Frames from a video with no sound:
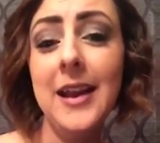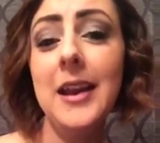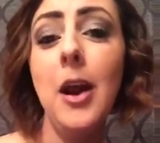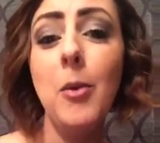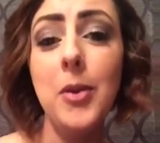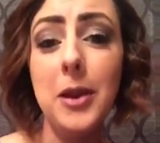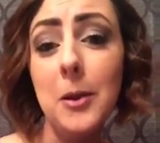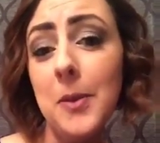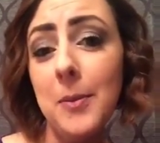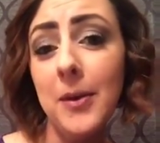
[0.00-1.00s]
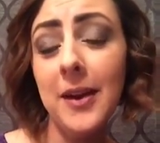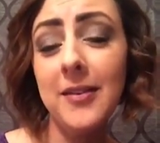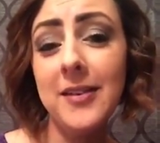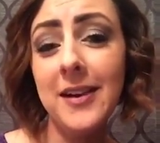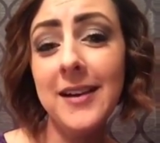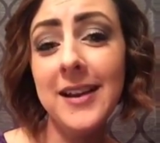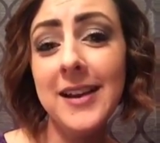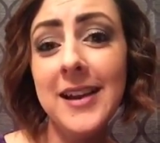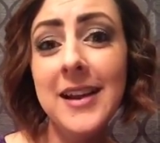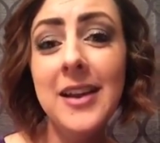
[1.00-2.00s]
And helping your people get started.